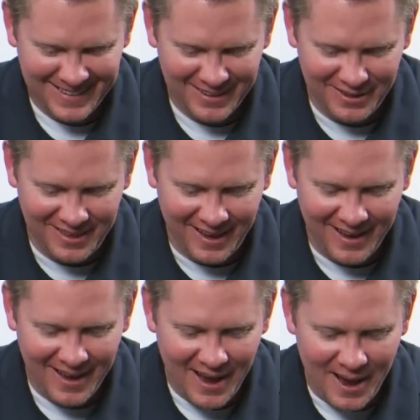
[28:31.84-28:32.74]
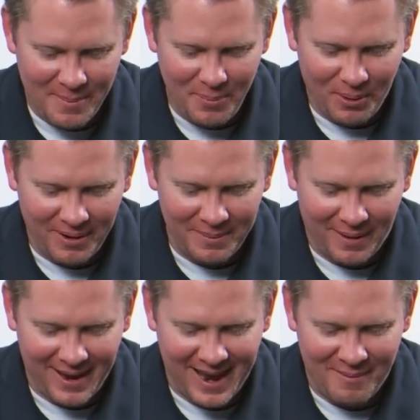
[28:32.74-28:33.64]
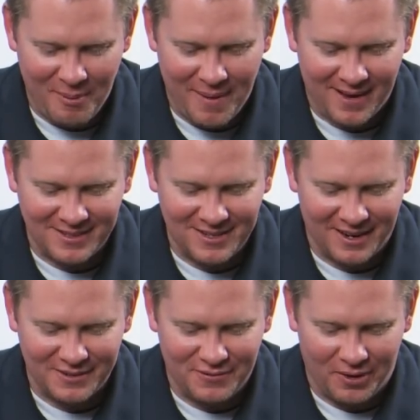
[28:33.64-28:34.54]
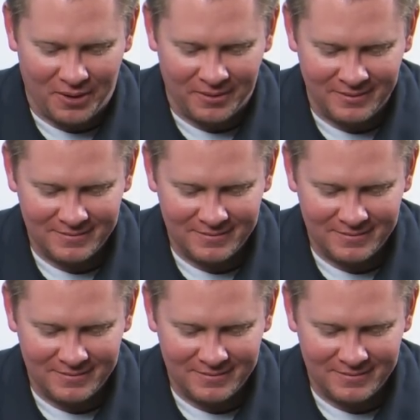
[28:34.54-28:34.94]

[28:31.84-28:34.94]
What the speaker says: Look at that. I'm boring my cameraman. He's on his phone.